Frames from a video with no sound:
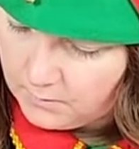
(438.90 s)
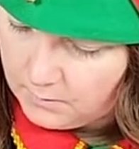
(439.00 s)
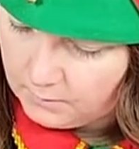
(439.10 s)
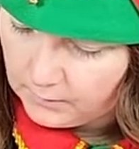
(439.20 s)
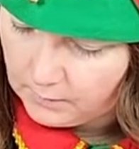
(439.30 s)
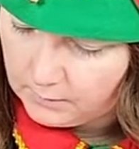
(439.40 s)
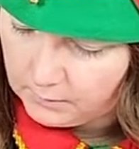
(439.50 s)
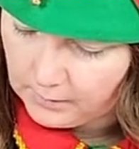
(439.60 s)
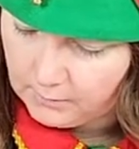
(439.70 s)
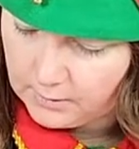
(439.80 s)
Got a little
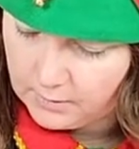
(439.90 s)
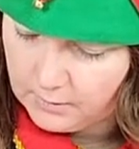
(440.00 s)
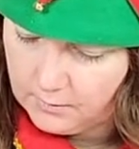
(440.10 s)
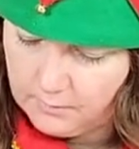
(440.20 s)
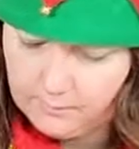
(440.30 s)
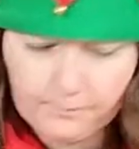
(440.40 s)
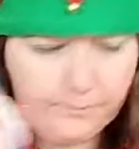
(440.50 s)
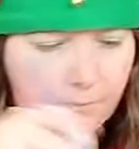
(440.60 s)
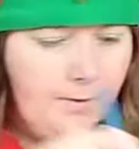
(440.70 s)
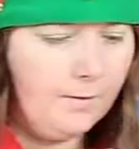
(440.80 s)
brown in it.
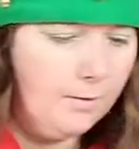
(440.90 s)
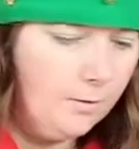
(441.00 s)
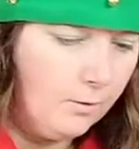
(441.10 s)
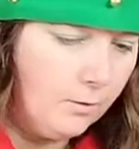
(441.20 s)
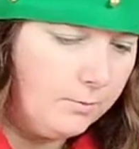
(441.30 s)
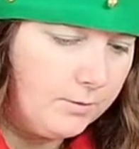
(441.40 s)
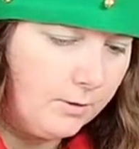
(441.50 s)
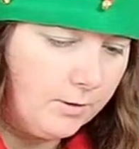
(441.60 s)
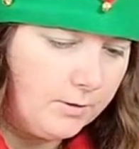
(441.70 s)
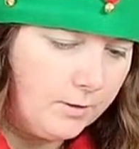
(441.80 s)
Oops,
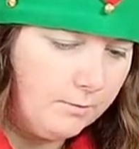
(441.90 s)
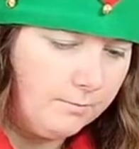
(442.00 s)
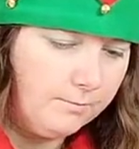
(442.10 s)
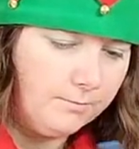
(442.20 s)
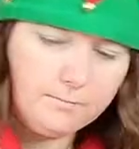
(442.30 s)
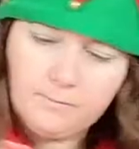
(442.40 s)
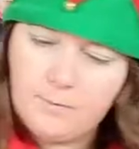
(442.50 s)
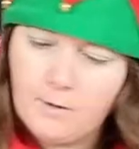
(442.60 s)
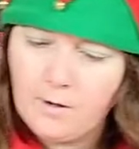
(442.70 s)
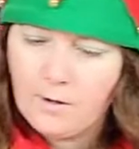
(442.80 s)
dirty snow.
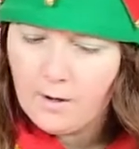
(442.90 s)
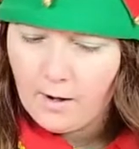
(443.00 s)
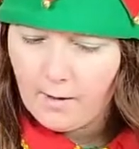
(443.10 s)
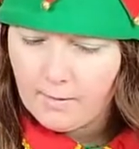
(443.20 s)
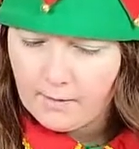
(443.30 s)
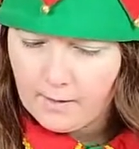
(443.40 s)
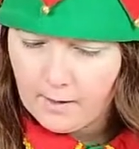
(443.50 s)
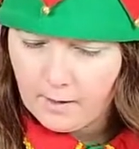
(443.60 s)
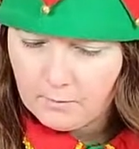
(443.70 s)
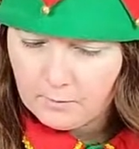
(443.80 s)
And then the
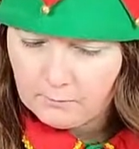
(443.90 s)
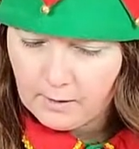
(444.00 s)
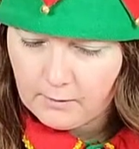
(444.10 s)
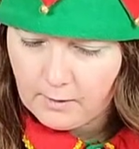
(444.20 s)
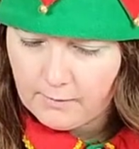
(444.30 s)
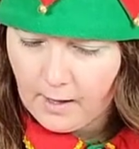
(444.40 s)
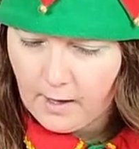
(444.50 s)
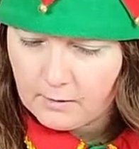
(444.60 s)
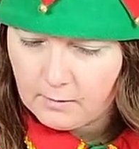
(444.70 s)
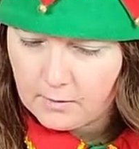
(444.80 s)
head, will round out the
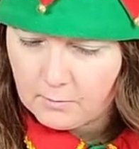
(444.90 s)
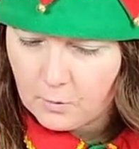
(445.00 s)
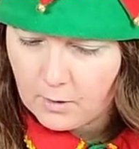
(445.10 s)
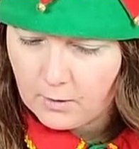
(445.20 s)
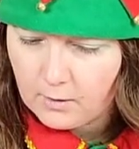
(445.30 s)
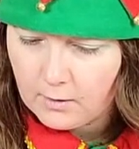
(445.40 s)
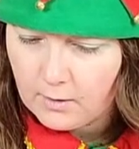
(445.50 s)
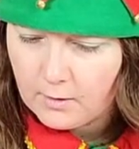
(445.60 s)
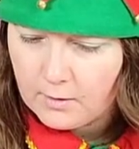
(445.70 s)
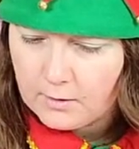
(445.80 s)
head a little more.
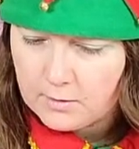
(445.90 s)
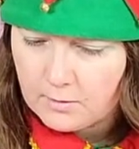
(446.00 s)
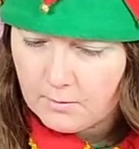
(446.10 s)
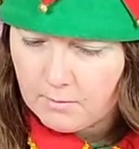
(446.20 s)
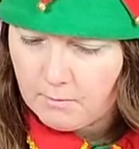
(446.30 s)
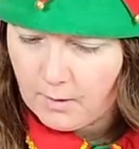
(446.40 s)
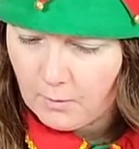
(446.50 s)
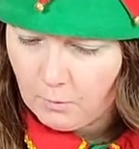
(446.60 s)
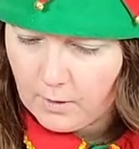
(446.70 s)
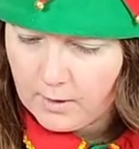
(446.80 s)
My
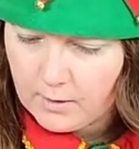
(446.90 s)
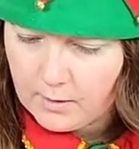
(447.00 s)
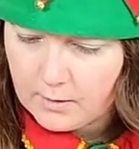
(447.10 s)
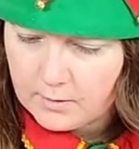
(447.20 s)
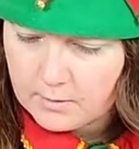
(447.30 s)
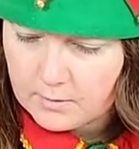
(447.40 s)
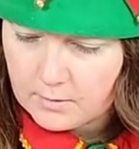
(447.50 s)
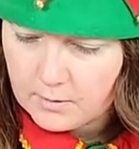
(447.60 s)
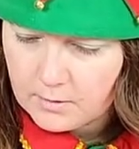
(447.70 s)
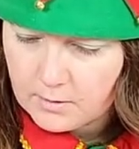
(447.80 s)
white is
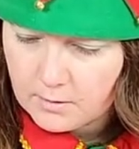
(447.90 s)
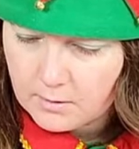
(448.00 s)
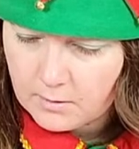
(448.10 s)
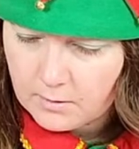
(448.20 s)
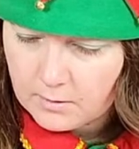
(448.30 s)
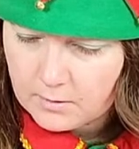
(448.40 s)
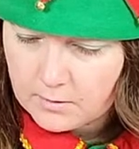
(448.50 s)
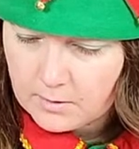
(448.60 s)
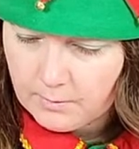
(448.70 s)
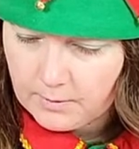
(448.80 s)

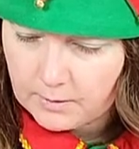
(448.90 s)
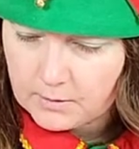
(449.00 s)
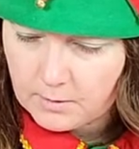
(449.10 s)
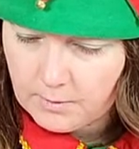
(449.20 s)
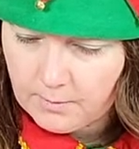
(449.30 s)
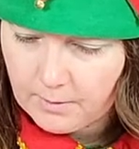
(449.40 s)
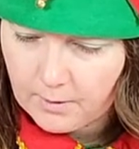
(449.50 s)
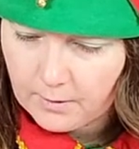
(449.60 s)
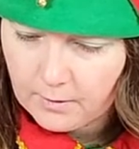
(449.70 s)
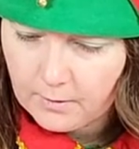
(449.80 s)
seeping into the paper.
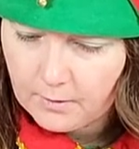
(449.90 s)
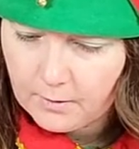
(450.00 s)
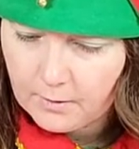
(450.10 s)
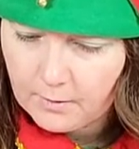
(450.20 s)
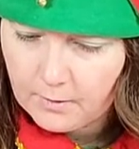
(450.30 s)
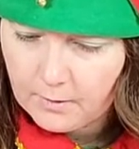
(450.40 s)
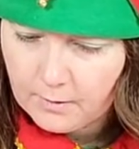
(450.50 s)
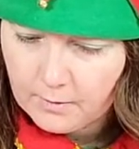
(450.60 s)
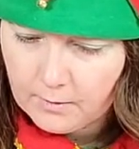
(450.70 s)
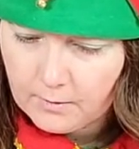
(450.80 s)

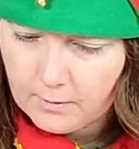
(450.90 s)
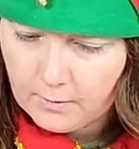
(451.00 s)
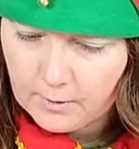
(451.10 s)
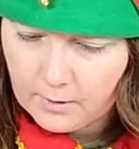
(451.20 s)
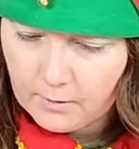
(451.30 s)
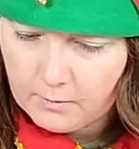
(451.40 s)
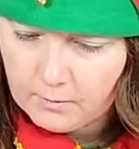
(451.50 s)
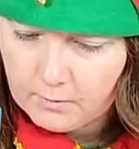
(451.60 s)
There we go.